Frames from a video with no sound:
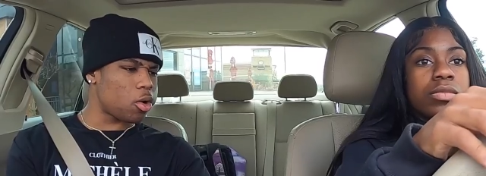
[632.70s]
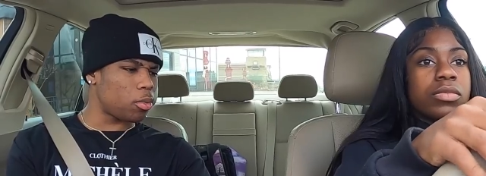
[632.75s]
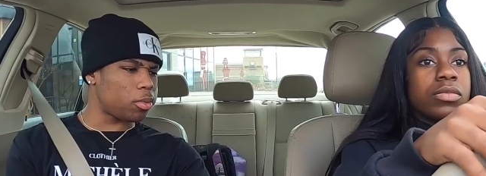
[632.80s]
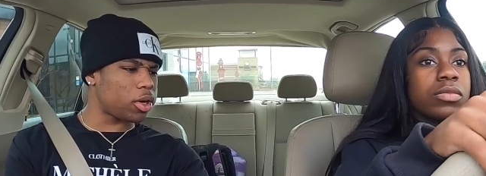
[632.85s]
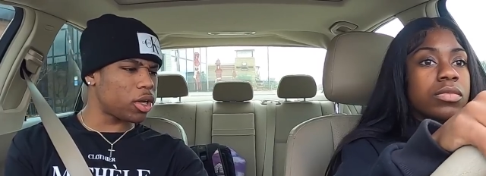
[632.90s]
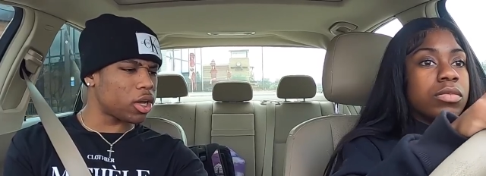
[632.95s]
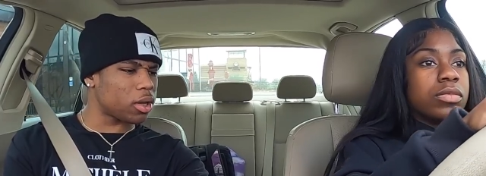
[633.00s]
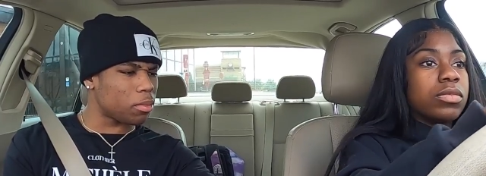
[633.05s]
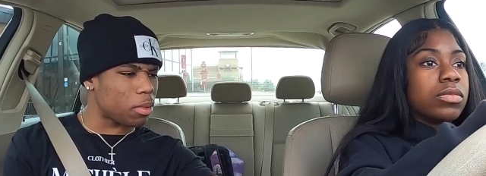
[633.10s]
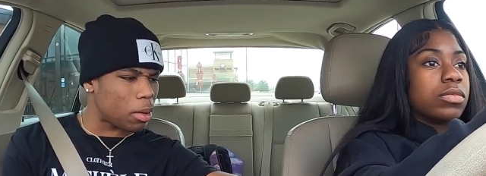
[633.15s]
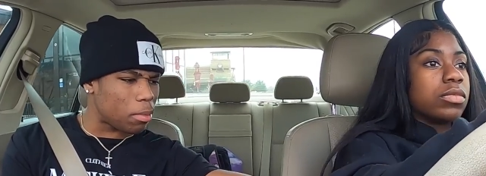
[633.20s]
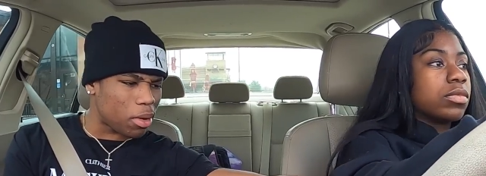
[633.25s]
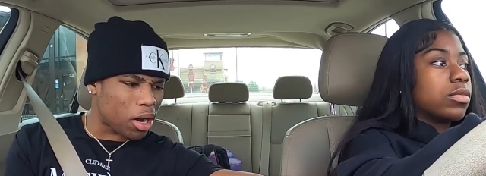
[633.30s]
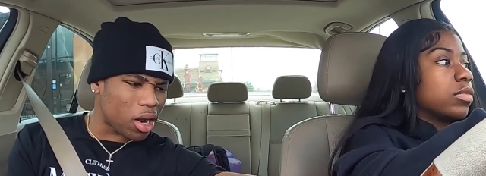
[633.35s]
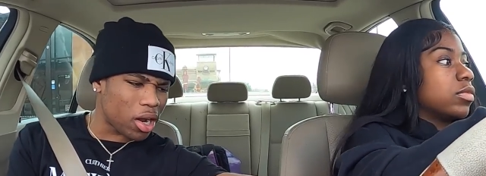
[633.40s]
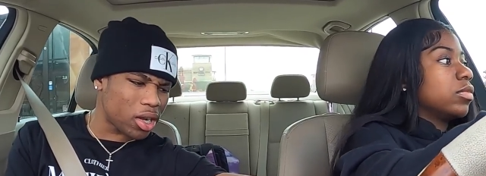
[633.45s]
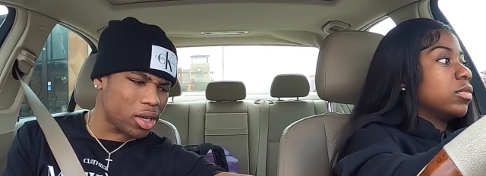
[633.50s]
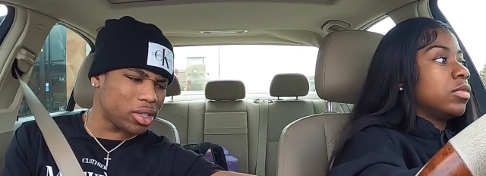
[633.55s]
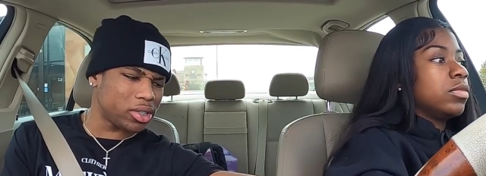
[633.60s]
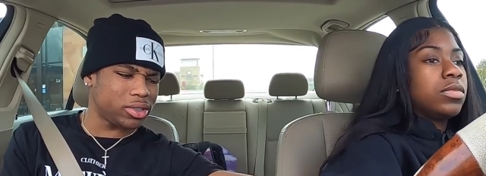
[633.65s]
Speaker 1: on, bro. Get my
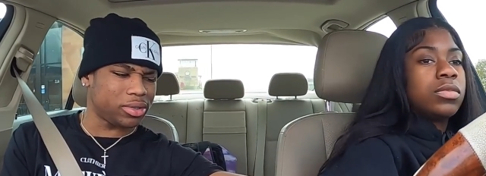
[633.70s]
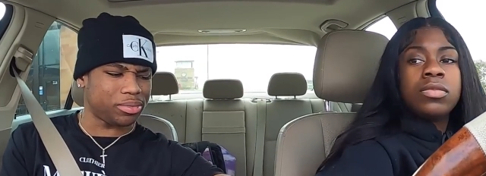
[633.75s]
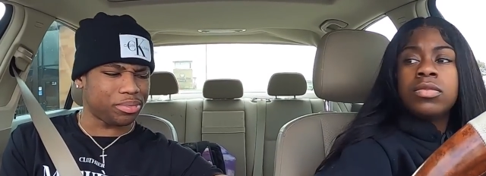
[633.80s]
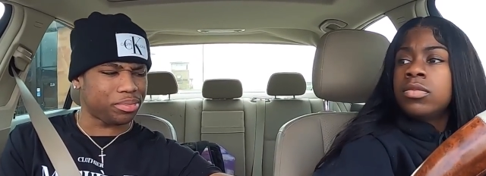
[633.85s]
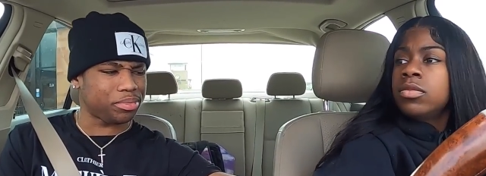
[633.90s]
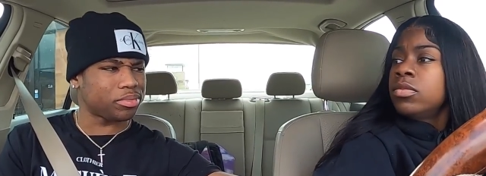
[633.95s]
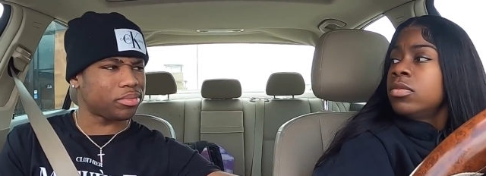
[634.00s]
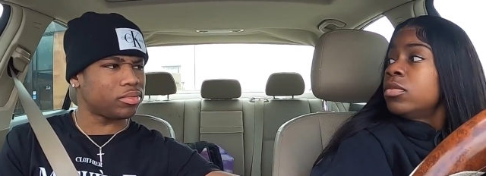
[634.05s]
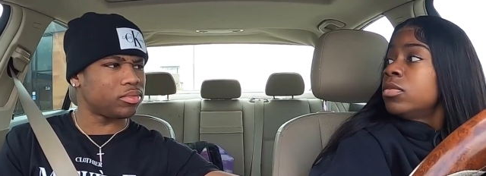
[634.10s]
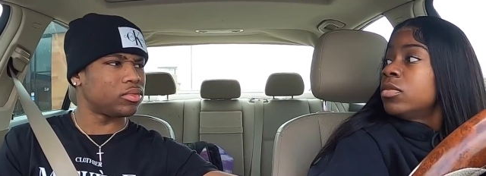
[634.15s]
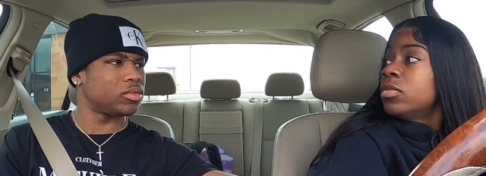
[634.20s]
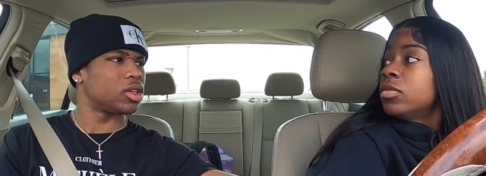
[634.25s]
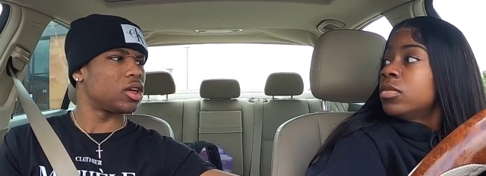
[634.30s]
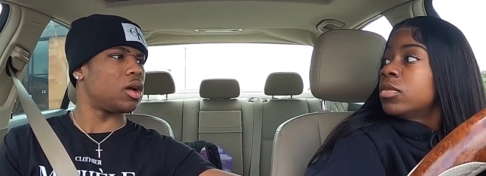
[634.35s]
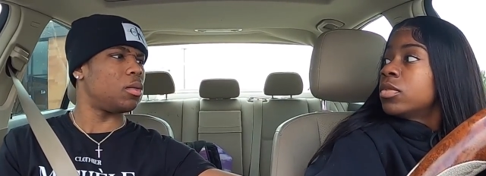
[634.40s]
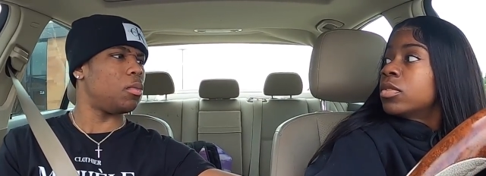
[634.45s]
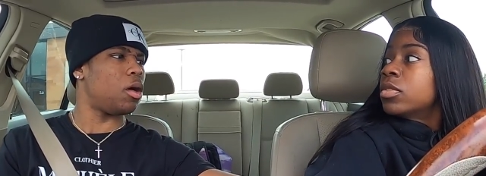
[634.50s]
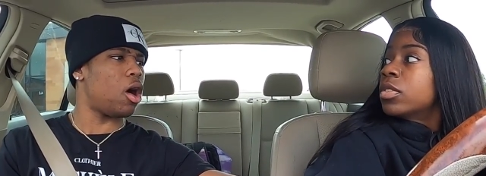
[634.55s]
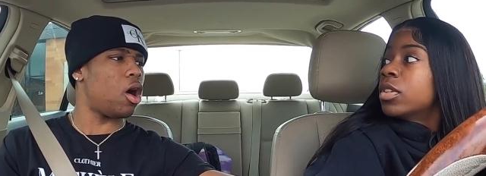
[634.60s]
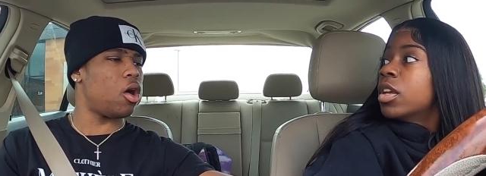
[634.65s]
burger.
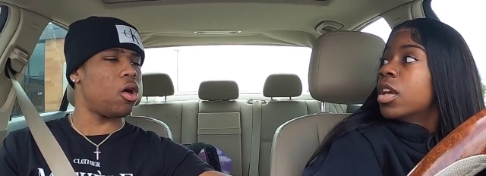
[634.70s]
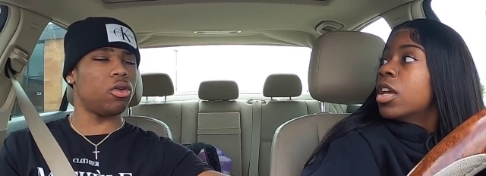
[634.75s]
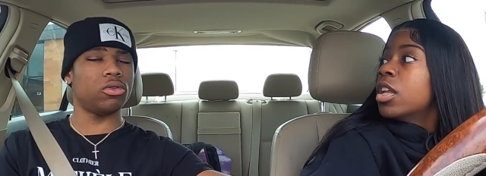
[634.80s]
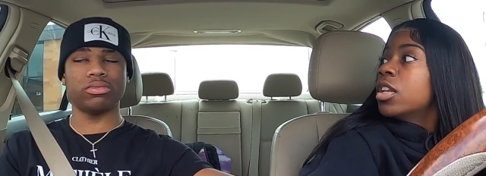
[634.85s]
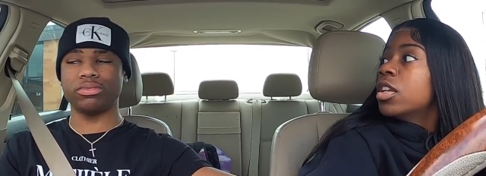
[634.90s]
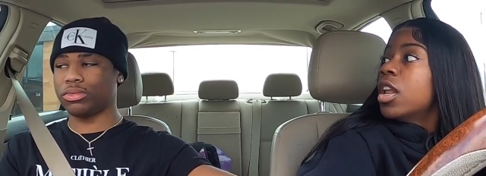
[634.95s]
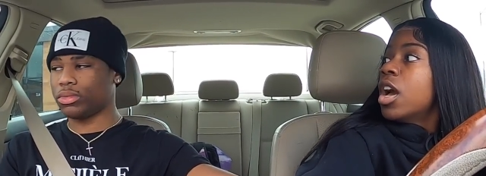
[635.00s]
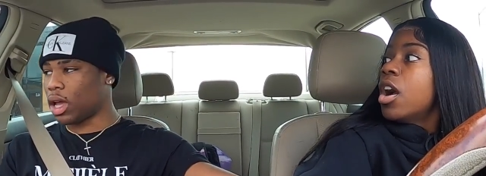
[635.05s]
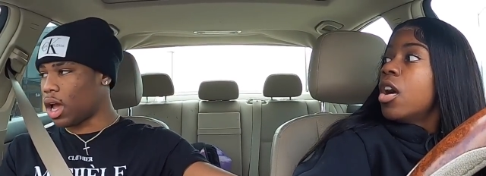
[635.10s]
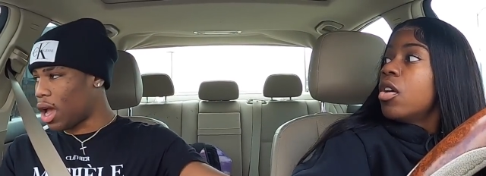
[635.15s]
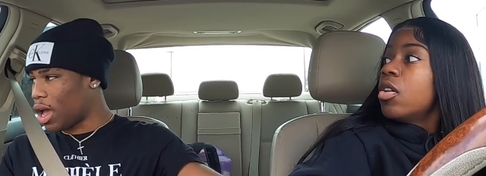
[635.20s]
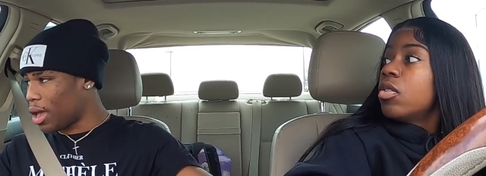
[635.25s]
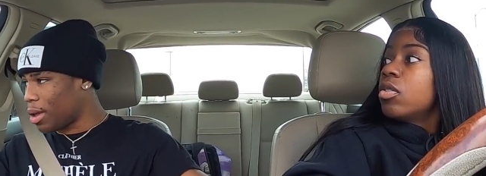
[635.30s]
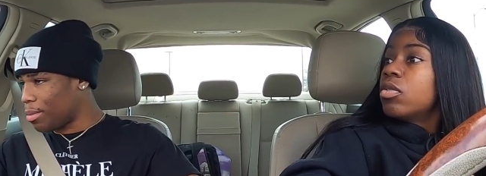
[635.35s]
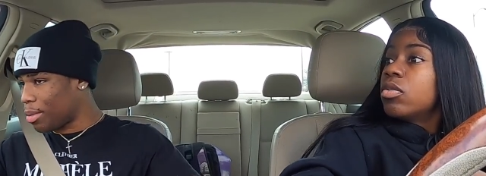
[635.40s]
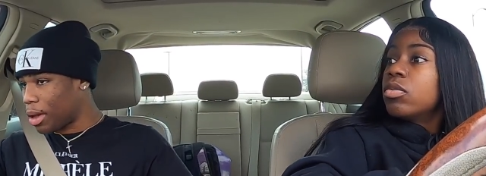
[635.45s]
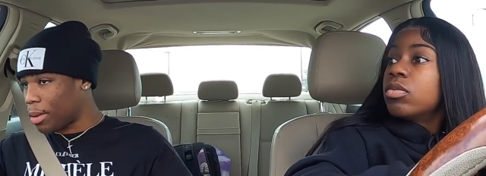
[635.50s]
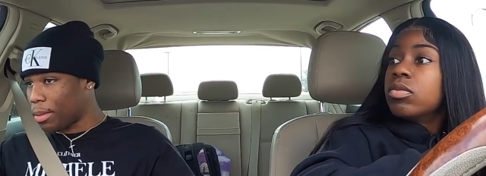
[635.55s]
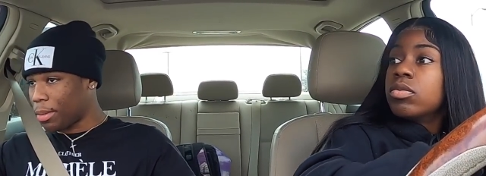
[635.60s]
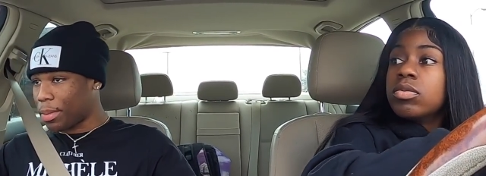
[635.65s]
Mm. Come on. No. All
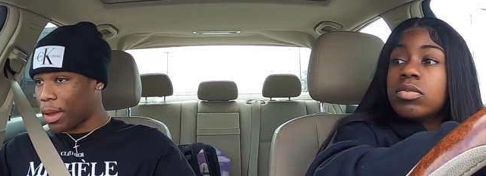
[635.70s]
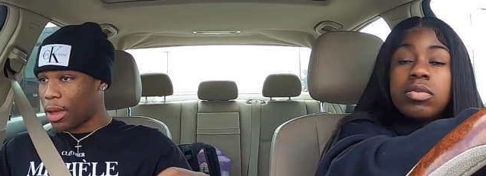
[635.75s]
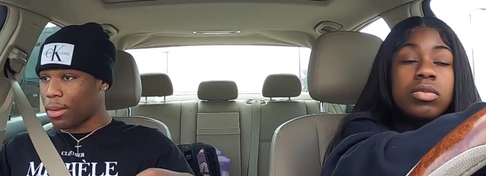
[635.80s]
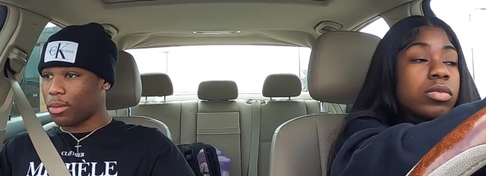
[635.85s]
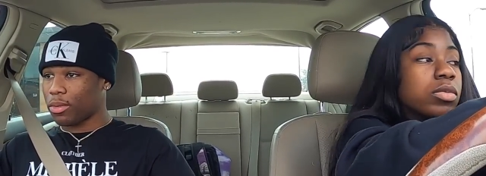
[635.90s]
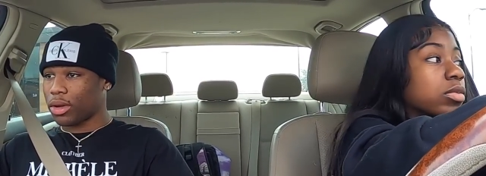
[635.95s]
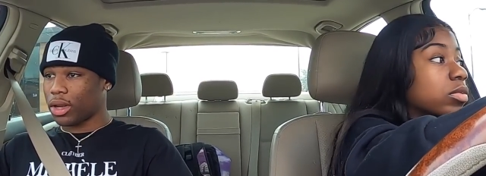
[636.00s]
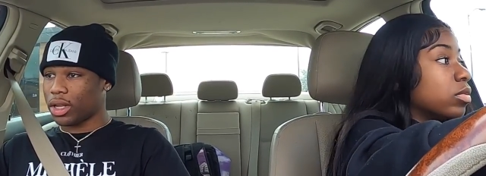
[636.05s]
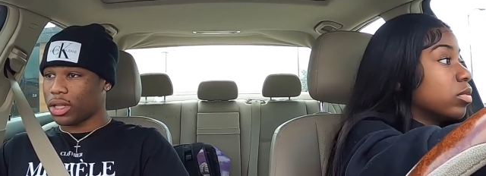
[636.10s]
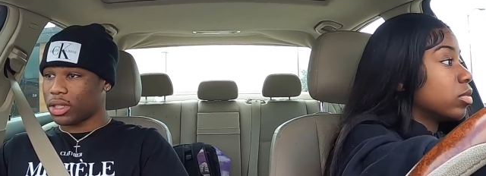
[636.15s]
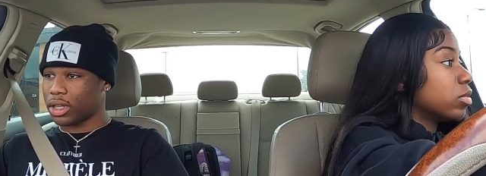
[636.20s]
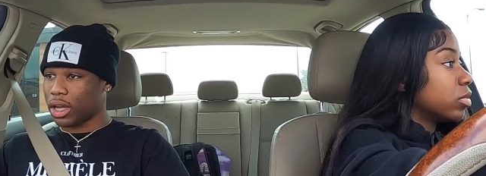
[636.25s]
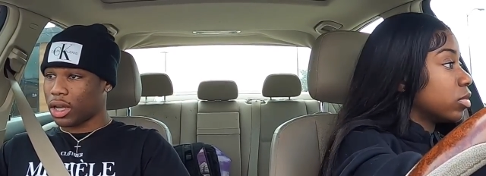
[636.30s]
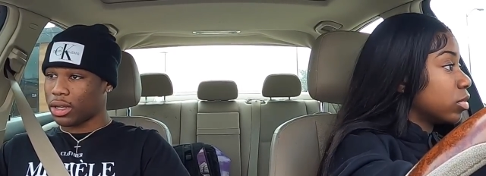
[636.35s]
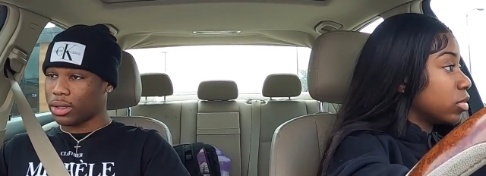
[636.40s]
right, Pepper. Pat me one at a